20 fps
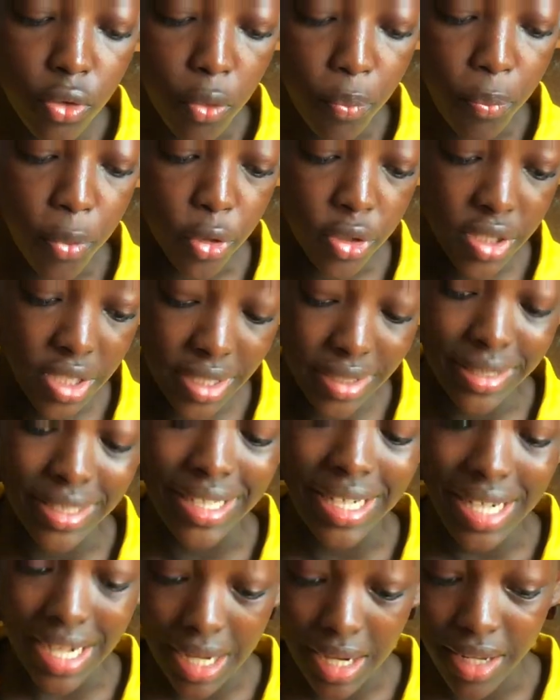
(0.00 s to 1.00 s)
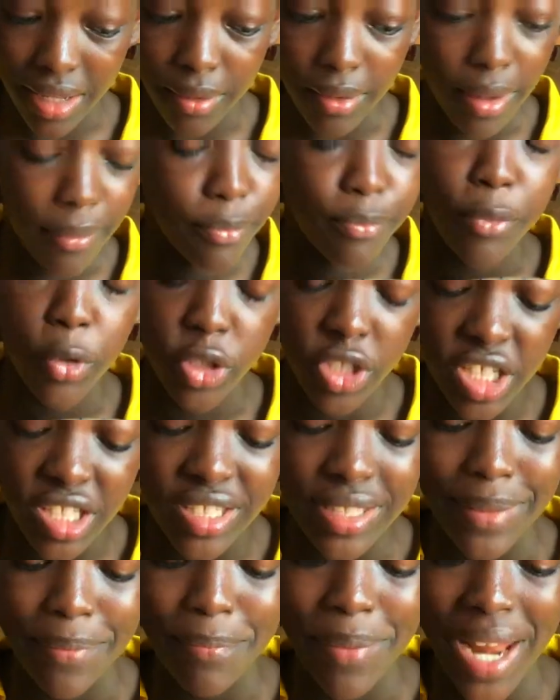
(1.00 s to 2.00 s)
purchase the
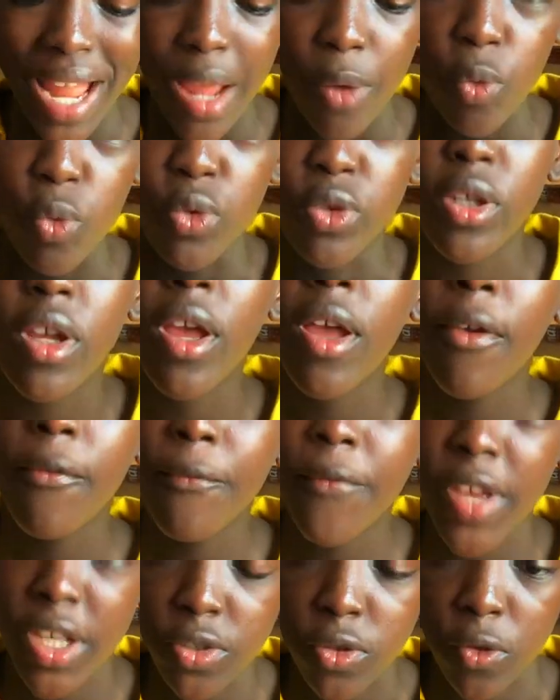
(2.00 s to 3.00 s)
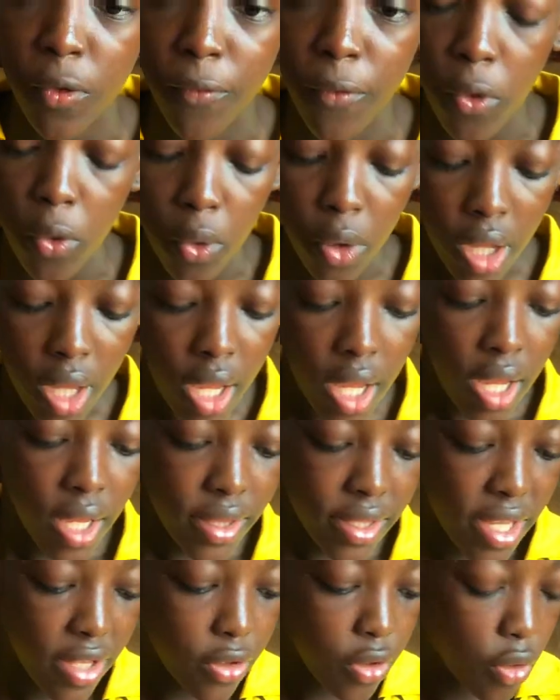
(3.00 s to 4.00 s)
plywood first of all.
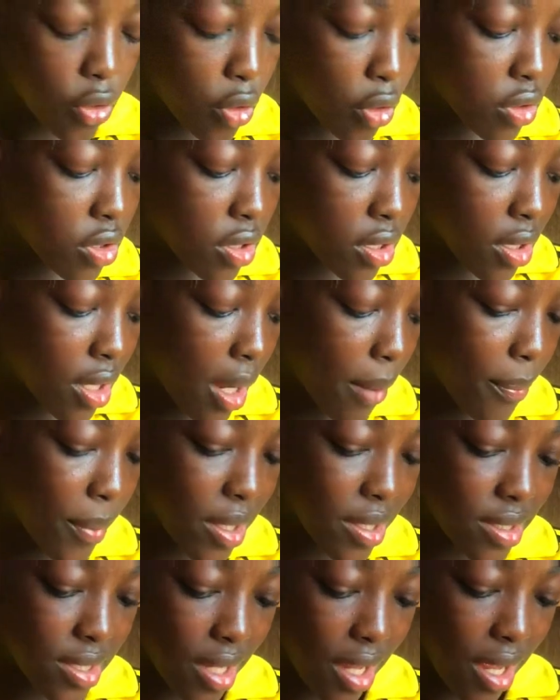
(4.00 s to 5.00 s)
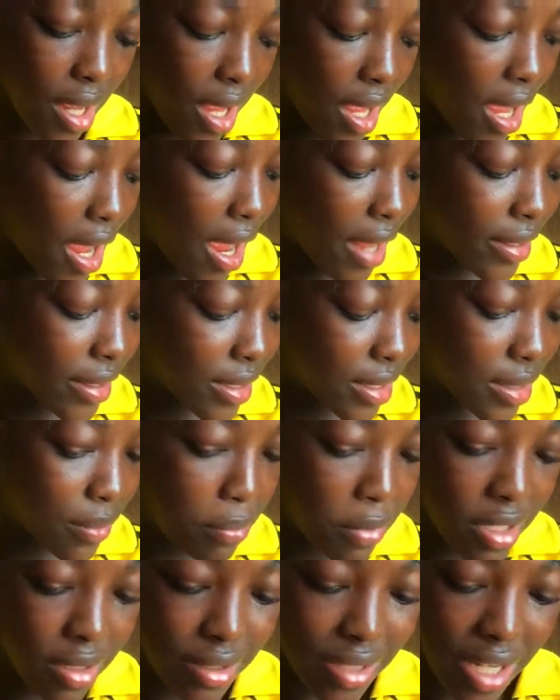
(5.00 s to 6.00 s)
Then you go to the carpenter and
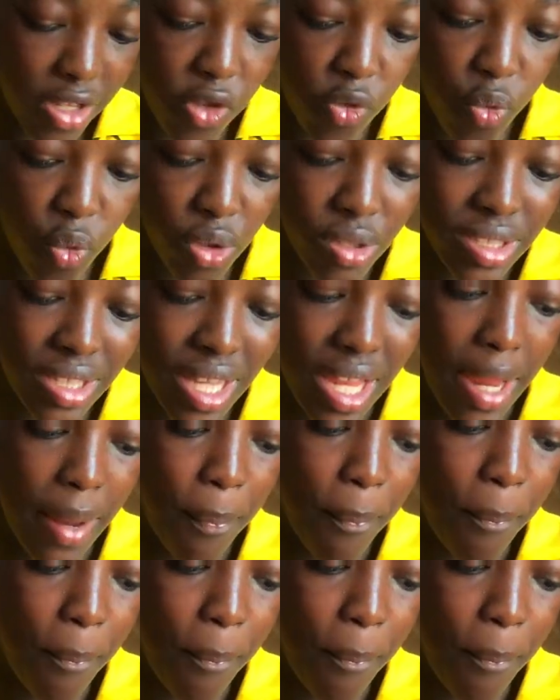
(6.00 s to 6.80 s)
explain that you want a